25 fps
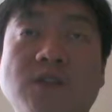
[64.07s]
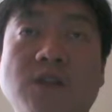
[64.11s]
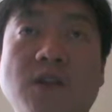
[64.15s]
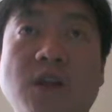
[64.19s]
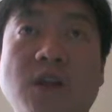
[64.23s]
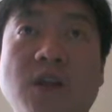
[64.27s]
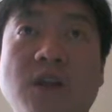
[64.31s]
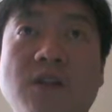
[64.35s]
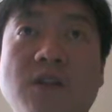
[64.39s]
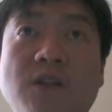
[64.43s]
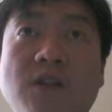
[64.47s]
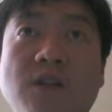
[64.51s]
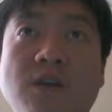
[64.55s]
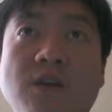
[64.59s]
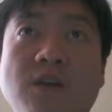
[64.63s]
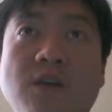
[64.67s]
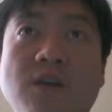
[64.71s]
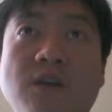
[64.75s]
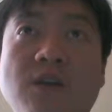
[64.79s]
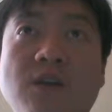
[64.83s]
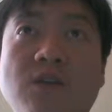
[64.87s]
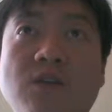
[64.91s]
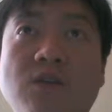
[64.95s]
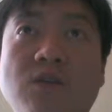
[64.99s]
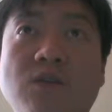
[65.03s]
than
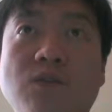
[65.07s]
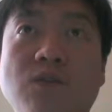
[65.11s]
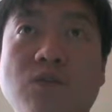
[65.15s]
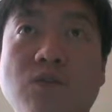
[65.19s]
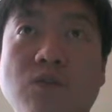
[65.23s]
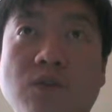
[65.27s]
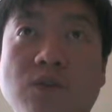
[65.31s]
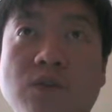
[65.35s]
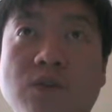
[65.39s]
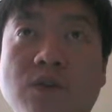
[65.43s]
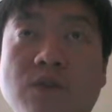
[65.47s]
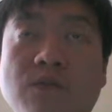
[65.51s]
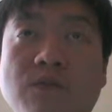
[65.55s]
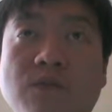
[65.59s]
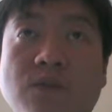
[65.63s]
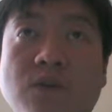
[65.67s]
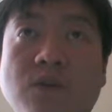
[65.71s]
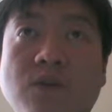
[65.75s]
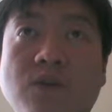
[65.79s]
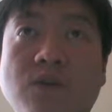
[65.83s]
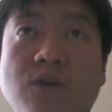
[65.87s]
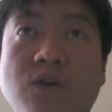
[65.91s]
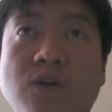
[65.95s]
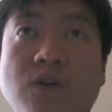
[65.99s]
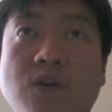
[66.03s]
the
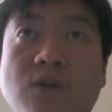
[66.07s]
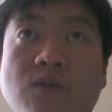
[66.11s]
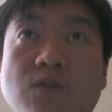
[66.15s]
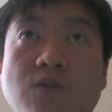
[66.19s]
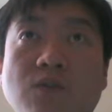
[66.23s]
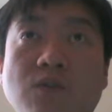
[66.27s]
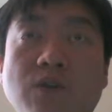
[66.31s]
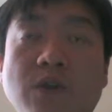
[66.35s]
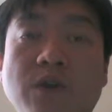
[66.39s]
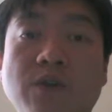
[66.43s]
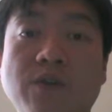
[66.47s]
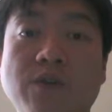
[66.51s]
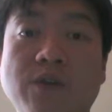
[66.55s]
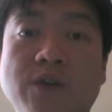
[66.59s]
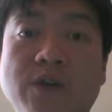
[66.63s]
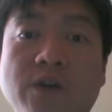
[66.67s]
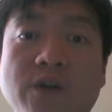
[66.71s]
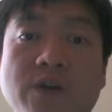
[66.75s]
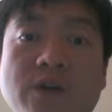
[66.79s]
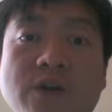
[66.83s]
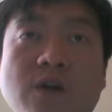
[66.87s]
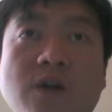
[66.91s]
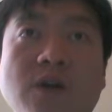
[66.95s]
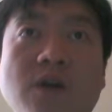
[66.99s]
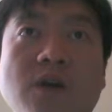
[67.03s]
rural
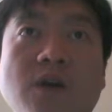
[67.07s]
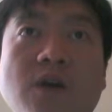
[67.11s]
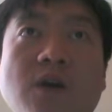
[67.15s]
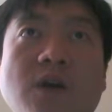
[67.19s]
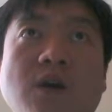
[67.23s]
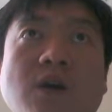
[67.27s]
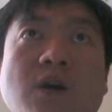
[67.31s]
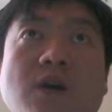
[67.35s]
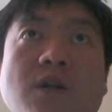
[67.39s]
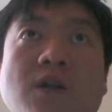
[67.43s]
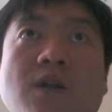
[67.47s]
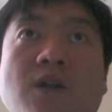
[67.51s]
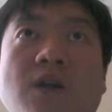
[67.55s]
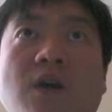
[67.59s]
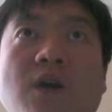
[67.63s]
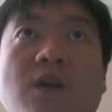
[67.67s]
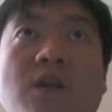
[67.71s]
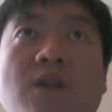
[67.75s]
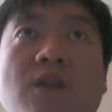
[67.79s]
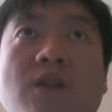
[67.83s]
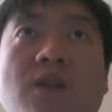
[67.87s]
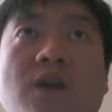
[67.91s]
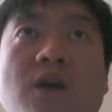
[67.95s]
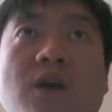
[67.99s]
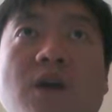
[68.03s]
area,
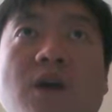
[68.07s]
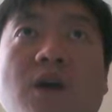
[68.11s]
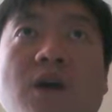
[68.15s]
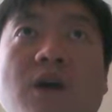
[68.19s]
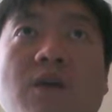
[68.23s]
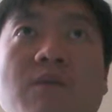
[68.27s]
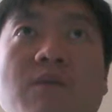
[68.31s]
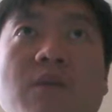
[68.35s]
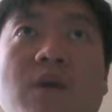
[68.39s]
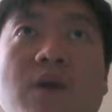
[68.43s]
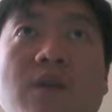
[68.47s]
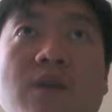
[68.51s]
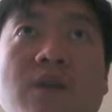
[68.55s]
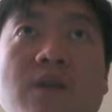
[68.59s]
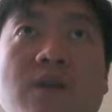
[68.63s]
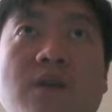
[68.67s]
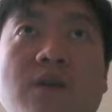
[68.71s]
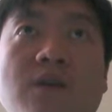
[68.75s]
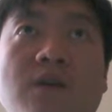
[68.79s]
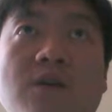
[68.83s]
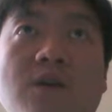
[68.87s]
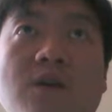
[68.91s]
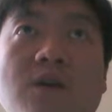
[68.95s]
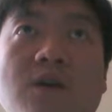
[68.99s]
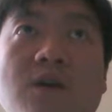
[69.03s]
then I might
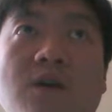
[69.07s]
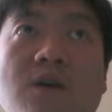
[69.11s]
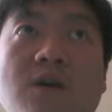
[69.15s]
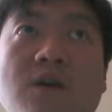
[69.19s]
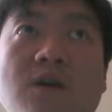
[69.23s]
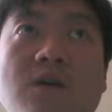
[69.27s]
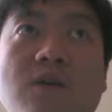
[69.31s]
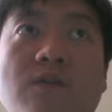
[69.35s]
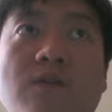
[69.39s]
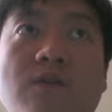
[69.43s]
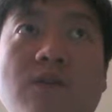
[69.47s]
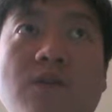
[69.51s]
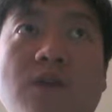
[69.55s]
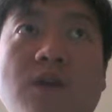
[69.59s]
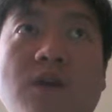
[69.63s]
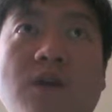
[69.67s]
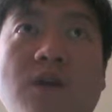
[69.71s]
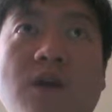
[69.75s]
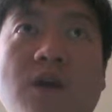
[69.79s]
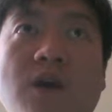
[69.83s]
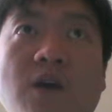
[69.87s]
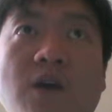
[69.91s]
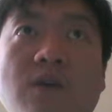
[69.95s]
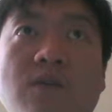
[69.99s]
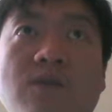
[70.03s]
think they
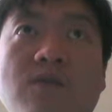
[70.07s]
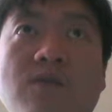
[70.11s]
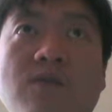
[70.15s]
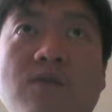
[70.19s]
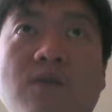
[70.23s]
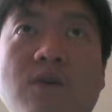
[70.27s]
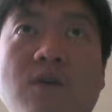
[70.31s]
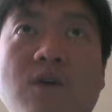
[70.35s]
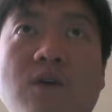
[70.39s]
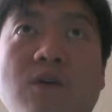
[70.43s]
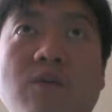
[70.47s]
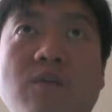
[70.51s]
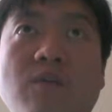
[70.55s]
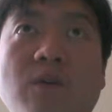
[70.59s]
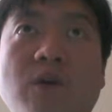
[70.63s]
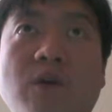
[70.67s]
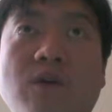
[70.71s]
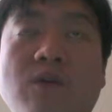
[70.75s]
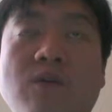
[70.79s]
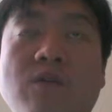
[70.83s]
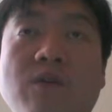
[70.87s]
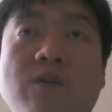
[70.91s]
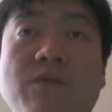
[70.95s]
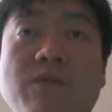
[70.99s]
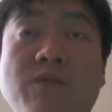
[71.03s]
have a
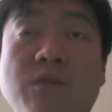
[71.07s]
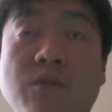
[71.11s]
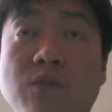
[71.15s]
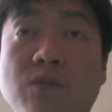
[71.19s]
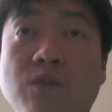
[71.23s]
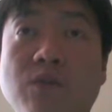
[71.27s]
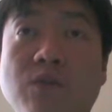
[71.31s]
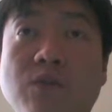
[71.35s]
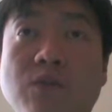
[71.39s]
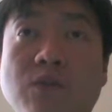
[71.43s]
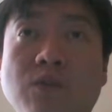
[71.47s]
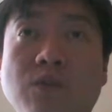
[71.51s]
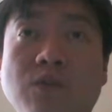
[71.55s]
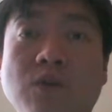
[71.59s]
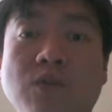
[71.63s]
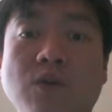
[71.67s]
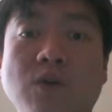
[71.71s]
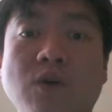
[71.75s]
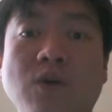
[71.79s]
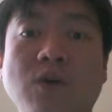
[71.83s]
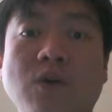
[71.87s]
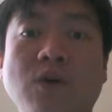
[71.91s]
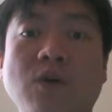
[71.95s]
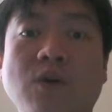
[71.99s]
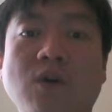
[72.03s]
better review
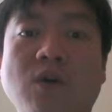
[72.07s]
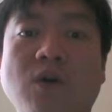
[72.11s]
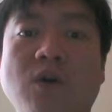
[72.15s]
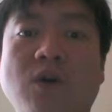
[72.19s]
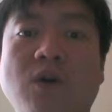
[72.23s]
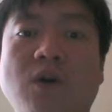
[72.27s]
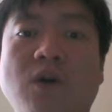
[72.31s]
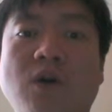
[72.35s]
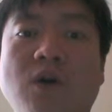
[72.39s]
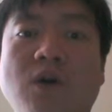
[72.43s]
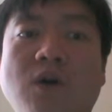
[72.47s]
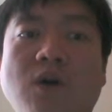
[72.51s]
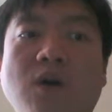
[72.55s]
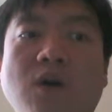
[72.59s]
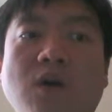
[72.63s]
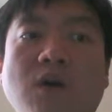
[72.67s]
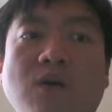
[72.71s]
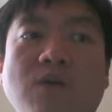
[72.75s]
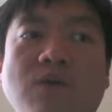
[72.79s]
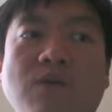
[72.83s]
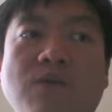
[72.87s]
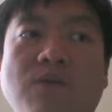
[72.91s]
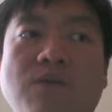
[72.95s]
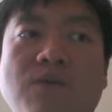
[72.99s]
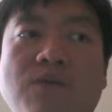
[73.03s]

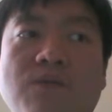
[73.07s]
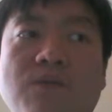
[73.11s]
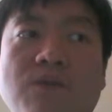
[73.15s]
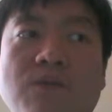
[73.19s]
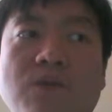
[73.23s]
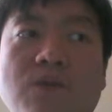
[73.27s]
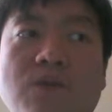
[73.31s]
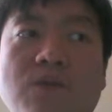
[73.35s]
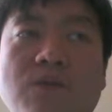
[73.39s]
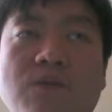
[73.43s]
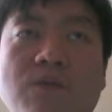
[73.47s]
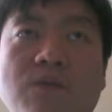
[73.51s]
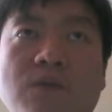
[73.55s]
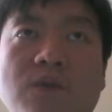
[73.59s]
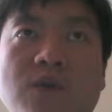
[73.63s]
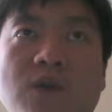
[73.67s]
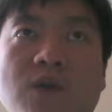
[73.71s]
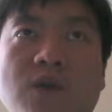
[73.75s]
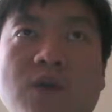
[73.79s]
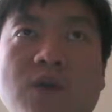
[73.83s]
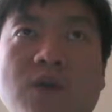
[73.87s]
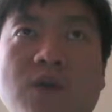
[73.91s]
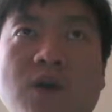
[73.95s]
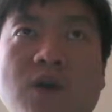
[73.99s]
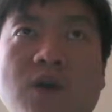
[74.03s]
from
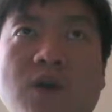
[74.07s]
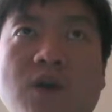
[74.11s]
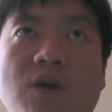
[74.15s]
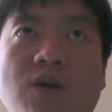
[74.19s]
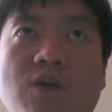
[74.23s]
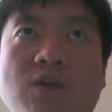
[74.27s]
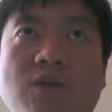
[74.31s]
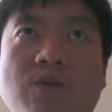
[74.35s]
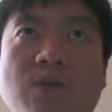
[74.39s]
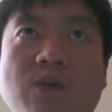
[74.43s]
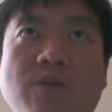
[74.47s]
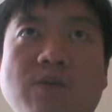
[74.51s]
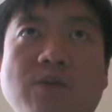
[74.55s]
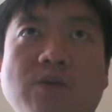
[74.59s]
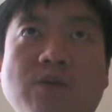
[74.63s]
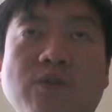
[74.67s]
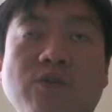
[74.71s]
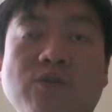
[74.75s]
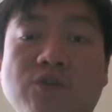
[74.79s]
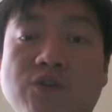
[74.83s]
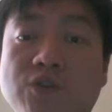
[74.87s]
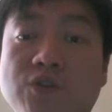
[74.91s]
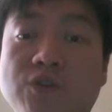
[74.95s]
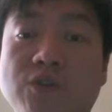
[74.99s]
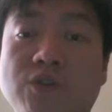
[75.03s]
the Airbnb
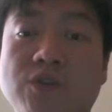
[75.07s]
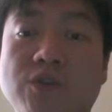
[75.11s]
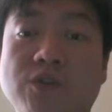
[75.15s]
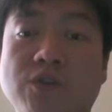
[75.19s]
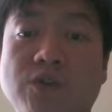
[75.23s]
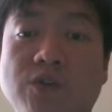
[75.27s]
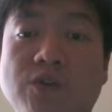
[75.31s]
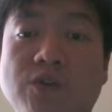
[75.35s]
user.